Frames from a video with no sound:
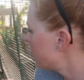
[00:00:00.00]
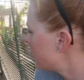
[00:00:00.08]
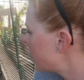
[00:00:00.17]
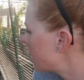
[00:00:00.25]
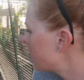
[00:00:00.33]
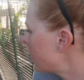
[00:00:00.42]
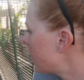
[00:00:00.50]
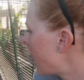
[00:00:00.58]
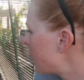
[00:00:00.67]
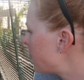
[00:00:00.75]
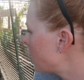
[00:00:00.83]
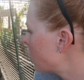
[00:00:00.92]
They're
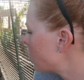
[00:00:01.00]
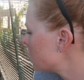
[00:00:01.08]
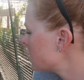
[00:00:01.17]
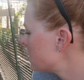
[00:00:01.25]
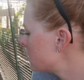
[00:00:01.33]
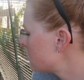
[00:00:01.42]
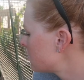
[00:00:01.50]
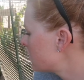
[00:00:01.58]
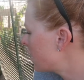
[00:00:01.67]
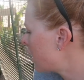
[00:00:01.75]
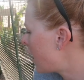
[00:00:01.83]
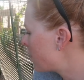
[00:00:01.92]
happy girls.
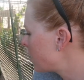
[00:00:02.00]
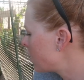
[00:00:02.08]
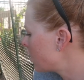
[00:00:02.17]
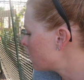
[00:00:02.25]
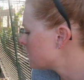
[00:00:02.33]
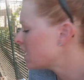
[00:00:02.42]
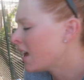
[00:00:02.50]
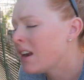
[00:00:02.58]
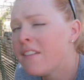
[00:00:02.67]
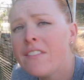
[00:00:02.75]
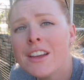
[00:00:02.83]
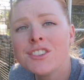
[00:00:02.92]
They're happy girls. And
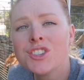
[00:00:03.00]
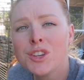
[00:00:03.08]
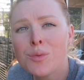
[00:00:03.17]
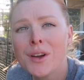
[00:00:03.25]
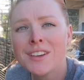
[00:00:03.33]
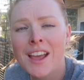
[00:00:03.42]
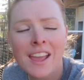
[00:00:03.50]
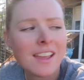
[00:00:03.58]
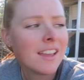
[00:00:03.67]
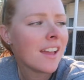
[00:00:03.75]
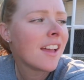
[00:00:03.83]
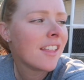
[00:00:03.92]
eventually one
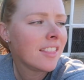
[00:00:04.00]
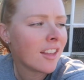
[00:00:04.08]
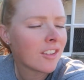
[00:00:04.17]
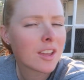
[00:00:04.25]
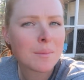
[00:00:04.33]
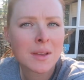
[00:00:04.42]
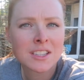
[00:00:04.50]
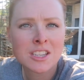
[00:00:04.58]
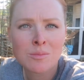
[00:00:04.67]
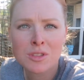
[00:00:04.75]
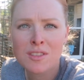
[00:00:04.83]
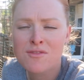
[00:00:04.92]
day they'll get mixed
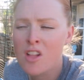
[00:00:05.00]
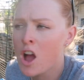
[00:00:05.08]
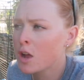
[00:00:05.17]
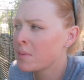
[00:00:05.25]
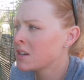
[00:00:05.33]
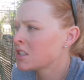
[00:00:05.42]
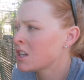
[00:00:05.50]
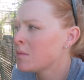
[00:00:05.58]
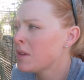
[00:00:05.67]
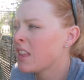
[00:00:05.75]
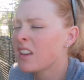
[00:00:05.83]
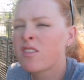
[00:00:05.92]
in with the flock, but it's gonna
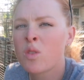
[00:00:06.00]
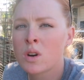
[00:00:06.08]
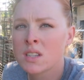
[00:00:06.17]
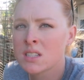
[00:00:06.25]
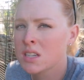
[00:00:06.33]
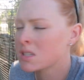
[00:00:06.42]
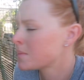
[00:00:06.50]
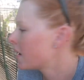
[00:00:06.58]
be like 4 to 6